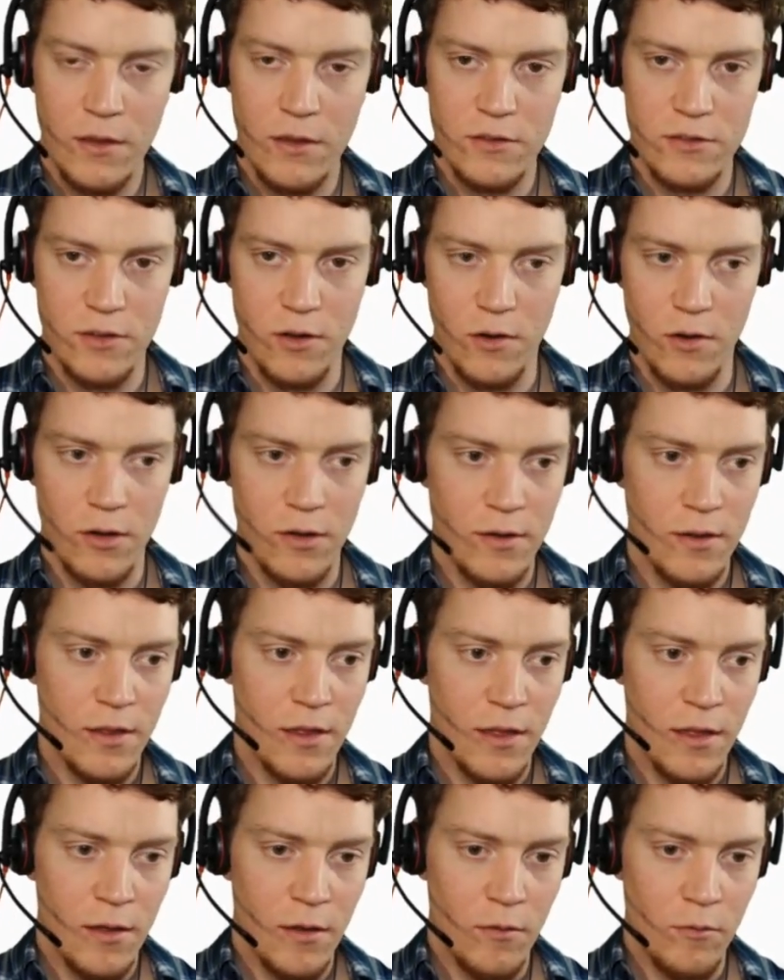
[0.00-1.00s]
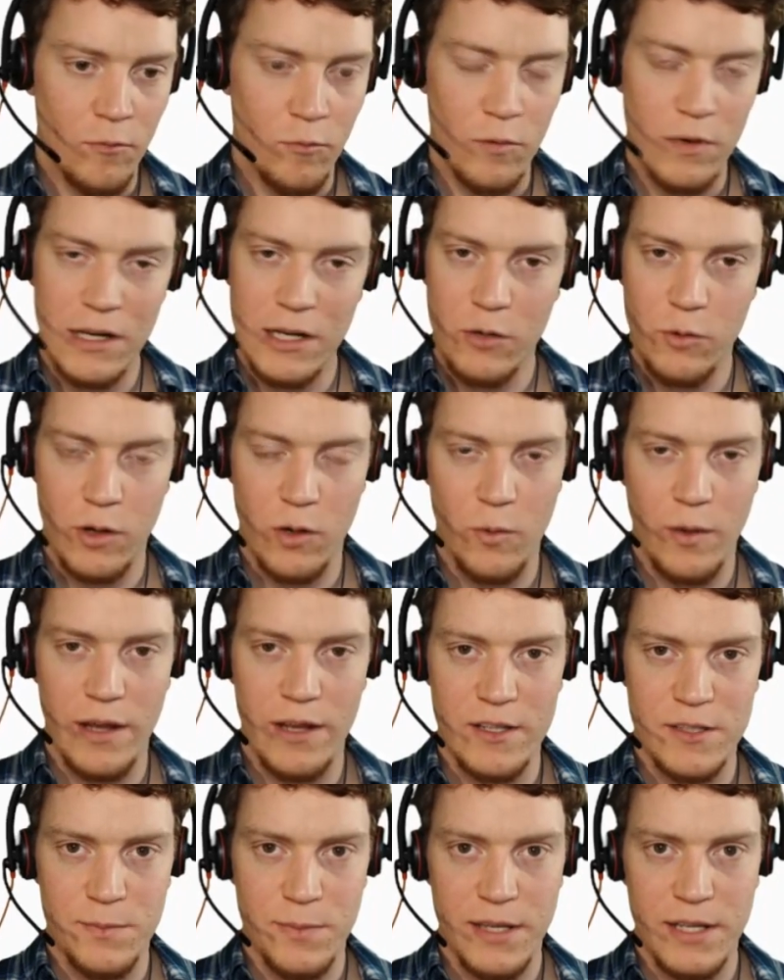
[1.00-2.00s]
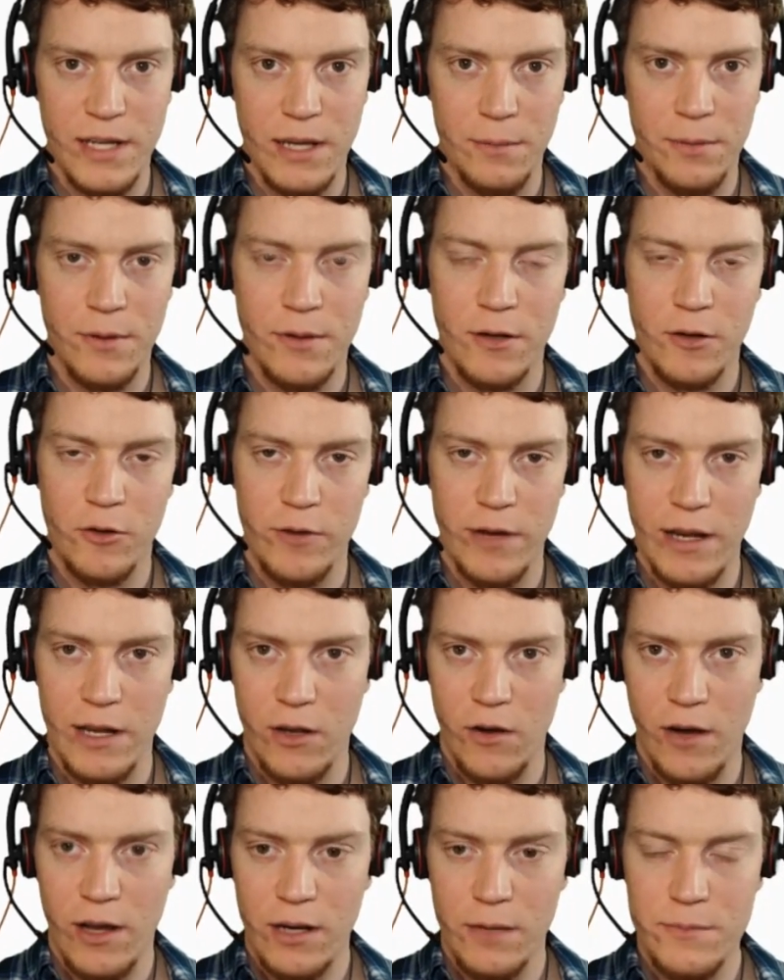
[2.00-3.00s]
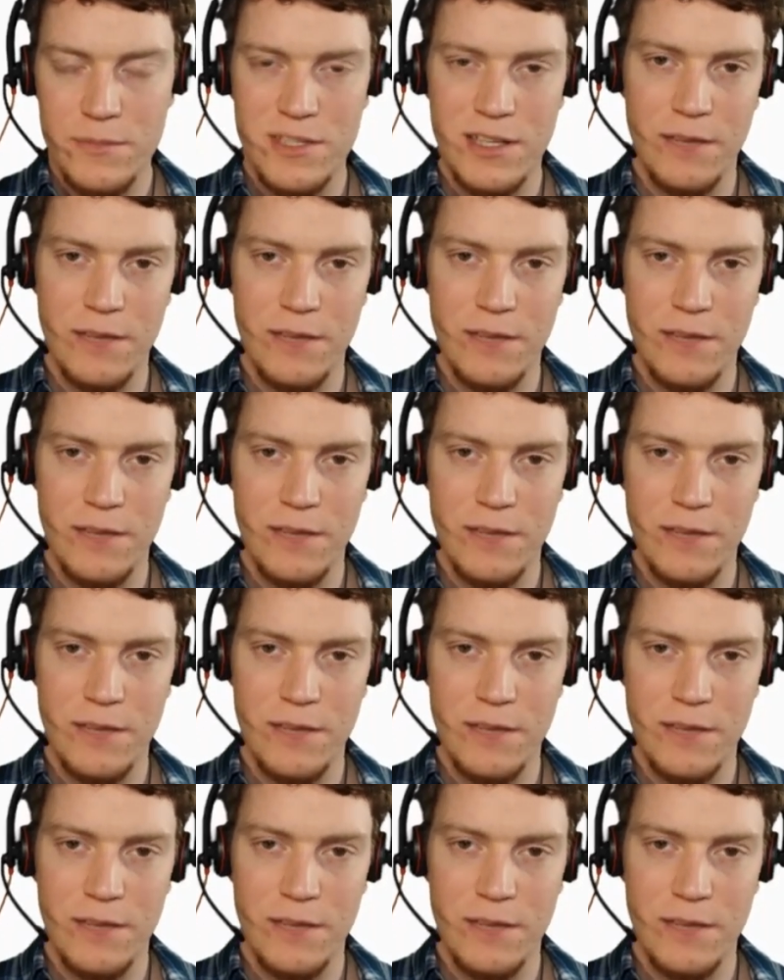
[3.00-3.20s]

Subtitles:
So really quick way to speed up creating items.